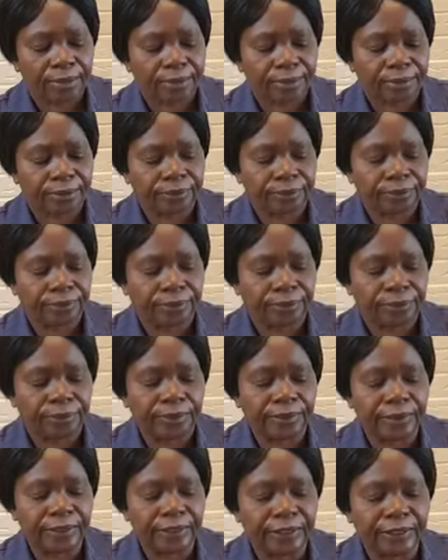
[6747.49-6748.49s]
And their
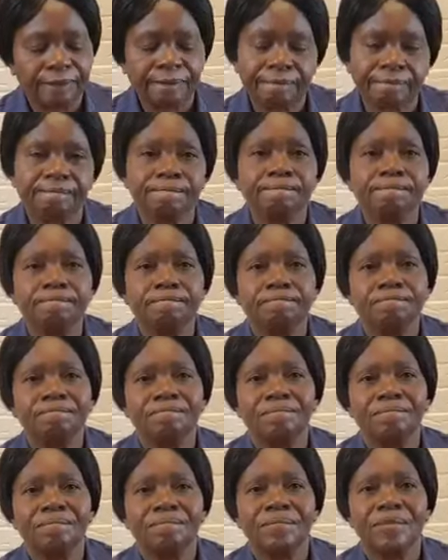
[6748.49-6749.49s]
children and their
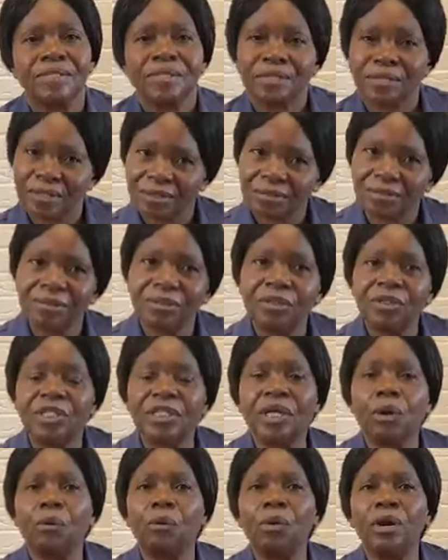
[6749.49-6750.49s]
children's children. You
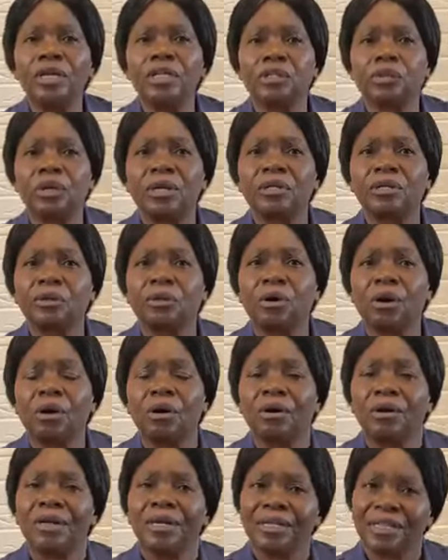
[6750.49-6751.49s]
see who is going to
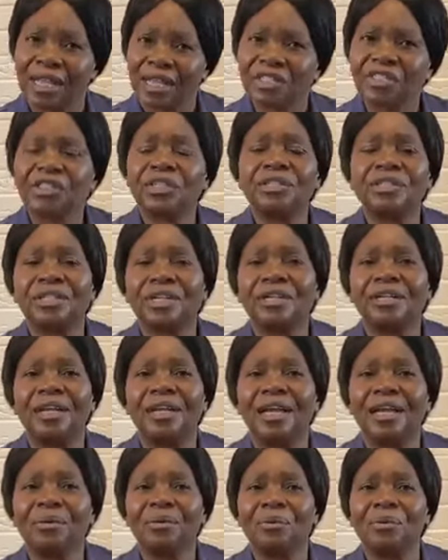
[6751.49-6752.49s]
go? Their
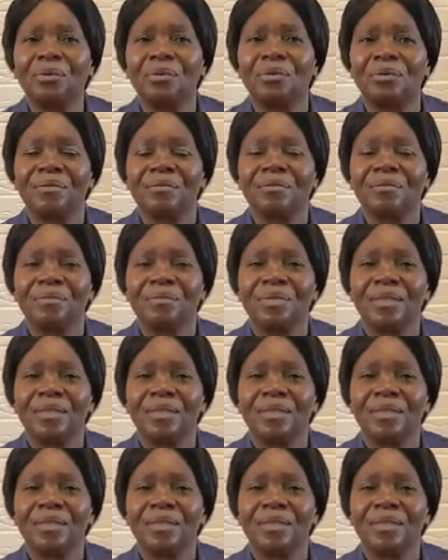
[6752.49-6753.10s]
children. And who?